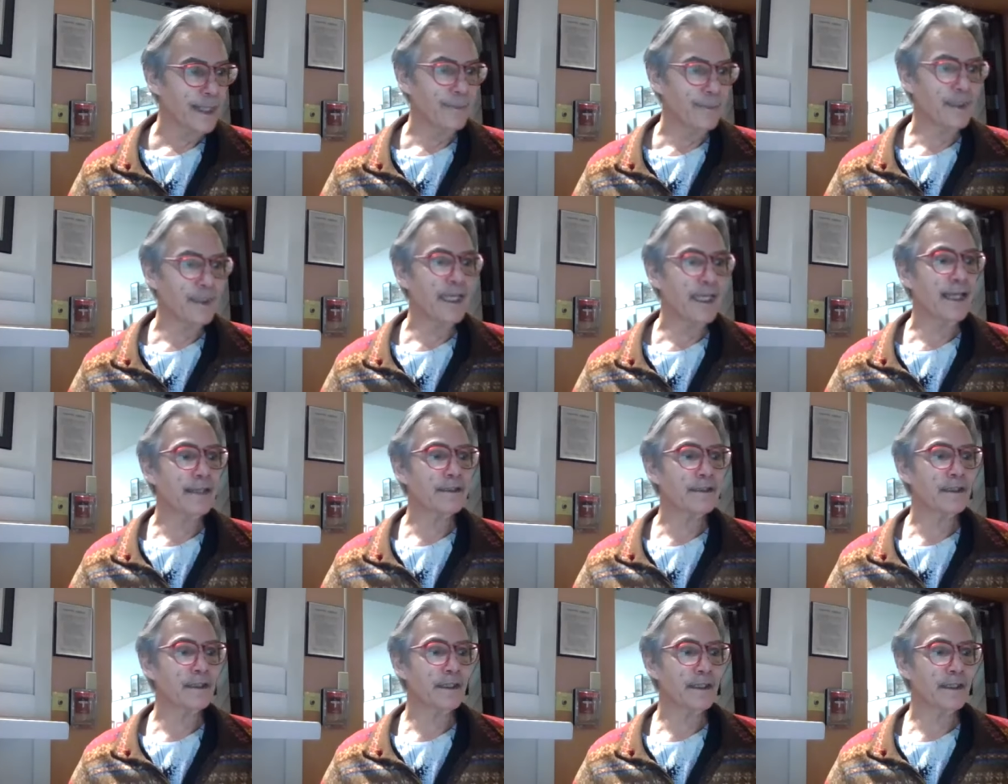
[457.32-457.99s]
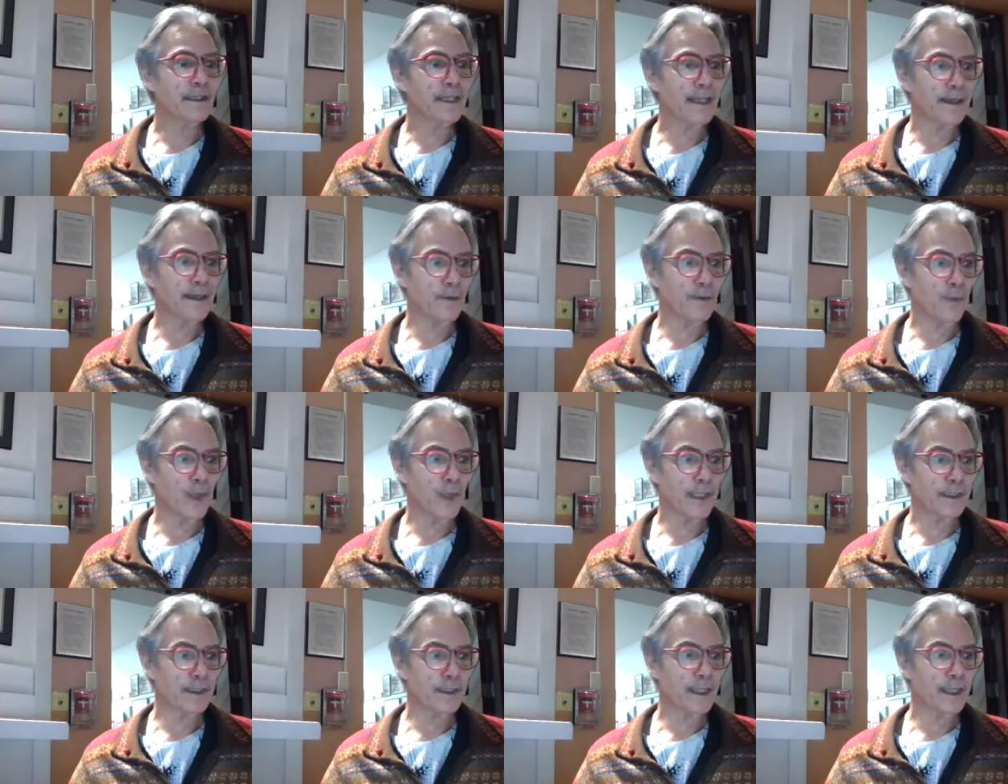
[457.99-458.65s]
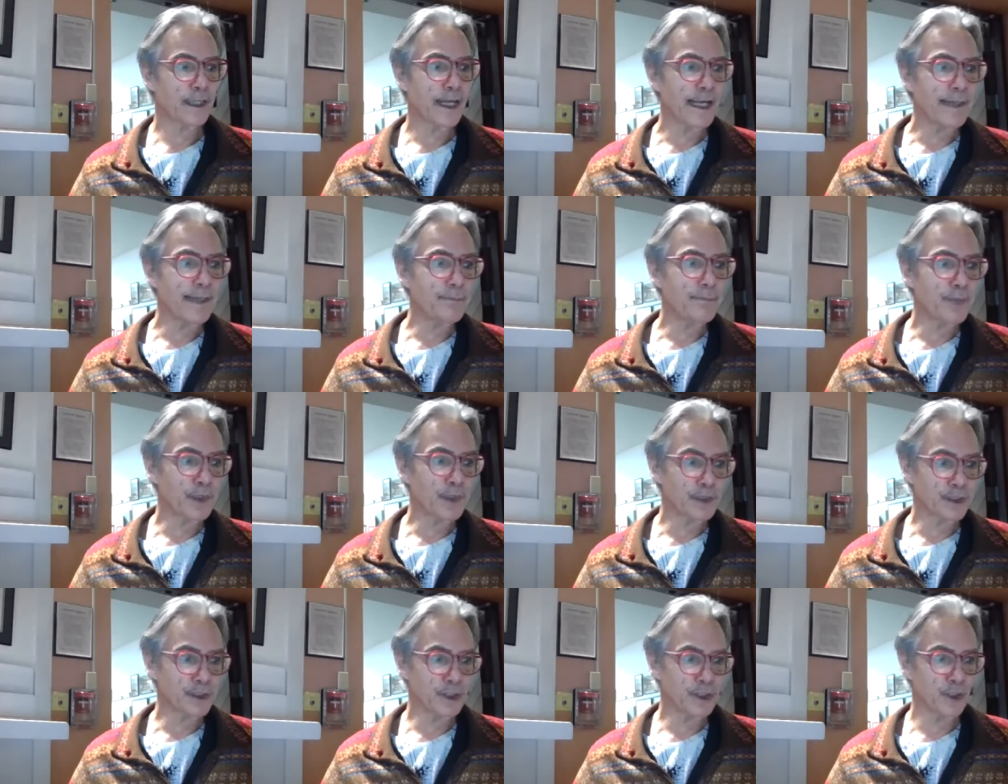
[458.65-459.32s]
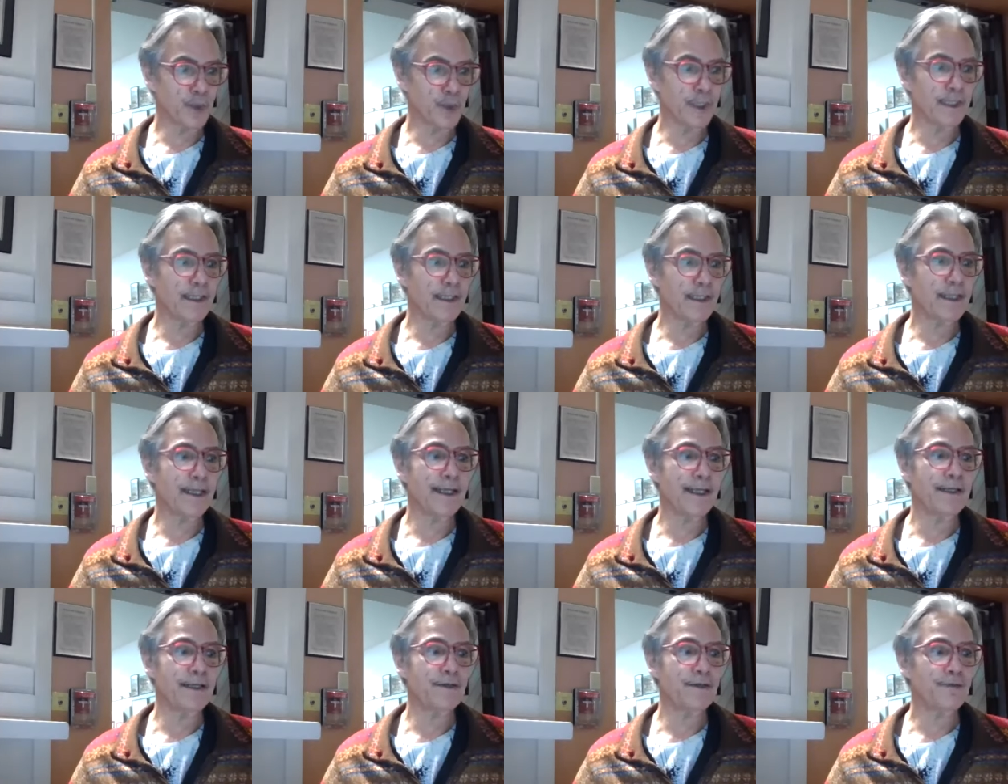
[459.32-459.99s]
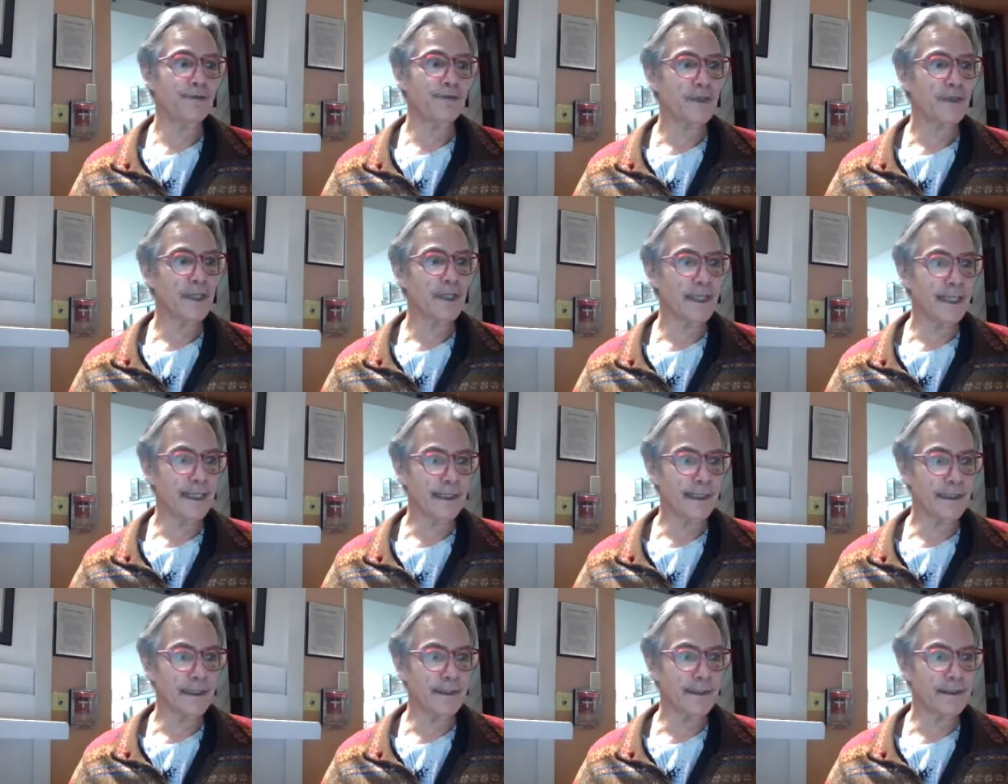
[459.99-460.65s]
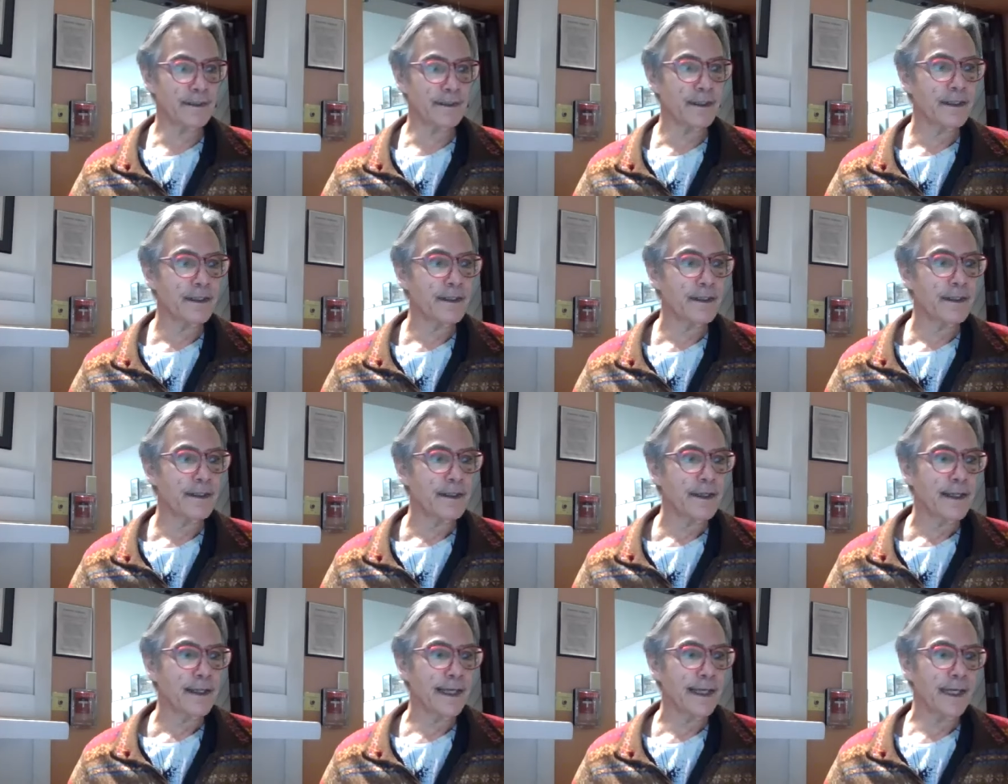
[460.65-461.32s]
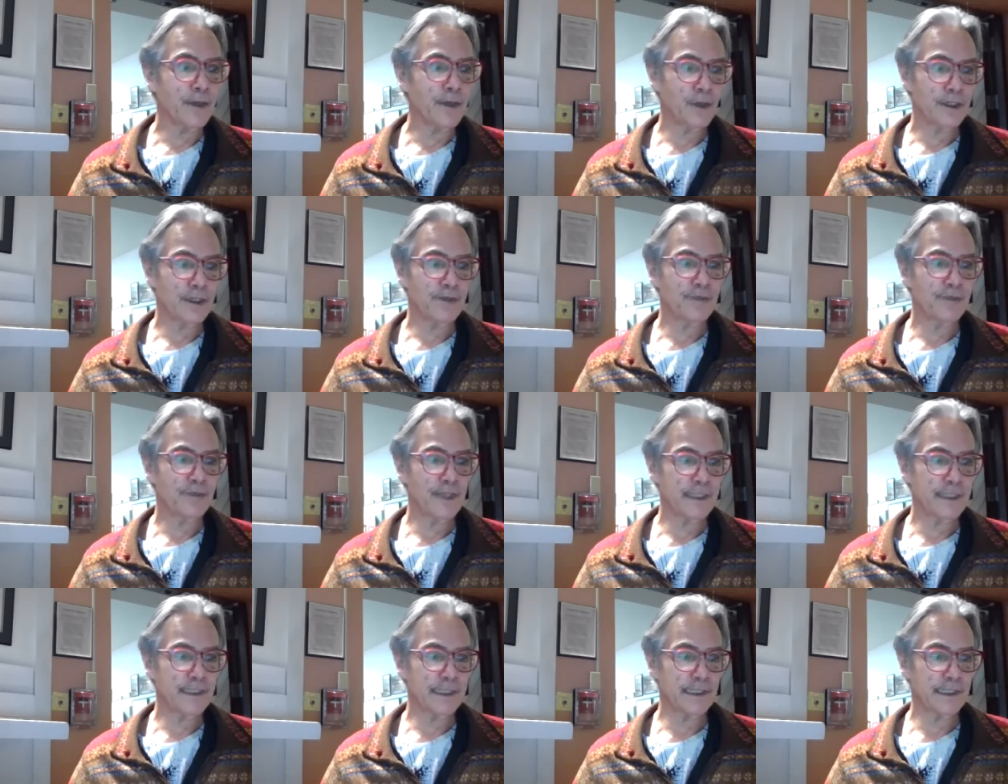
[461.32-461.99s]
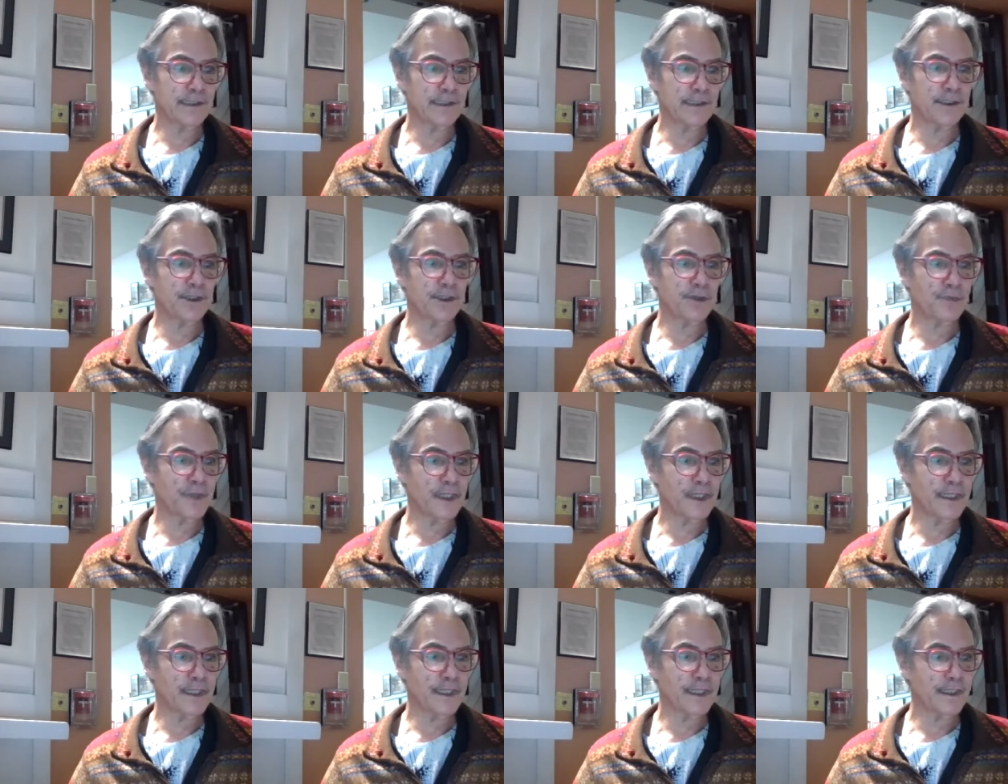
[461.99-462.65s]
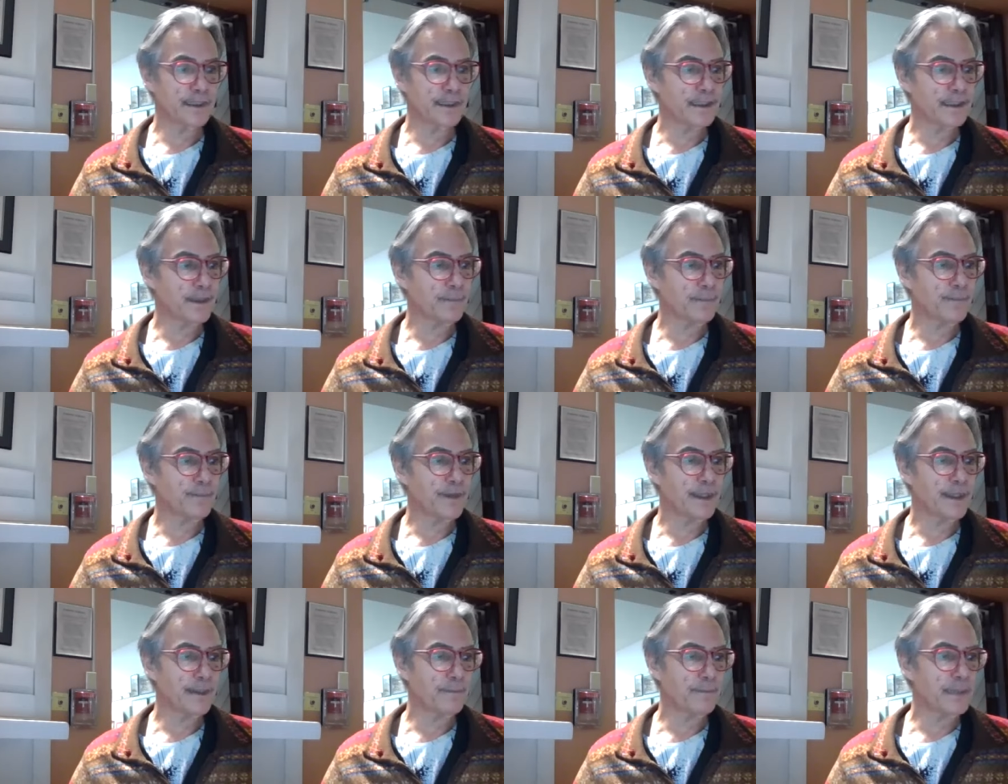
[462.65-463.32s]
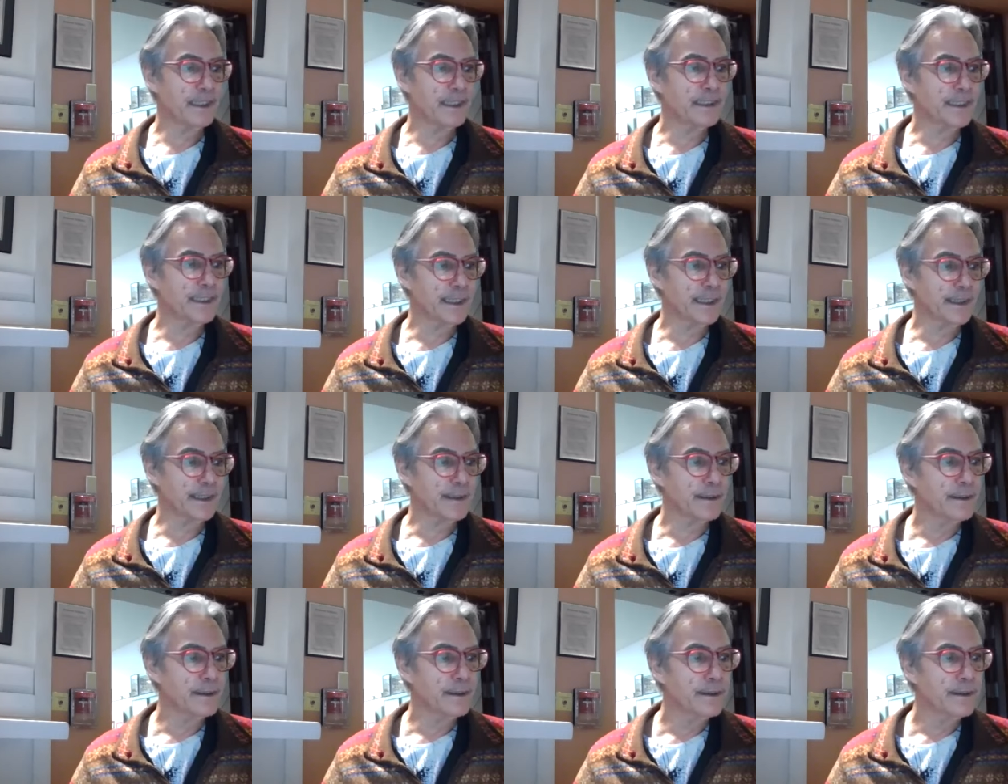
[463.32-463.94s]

I began to look at what I pursue in life and how it fits into filling something missing.